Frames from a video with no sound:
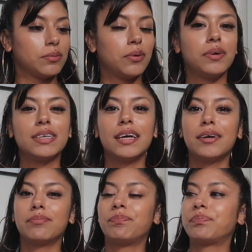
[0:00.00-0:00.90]
Where was
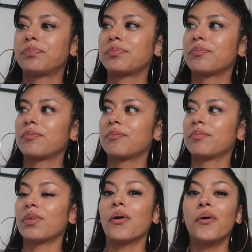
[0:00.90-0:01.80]
I?
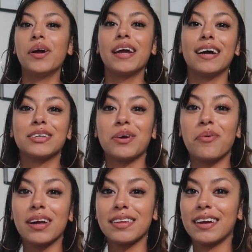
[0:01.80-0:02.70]
Oh yeah, so I
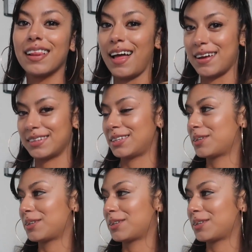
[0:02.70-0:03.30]
walked out of class.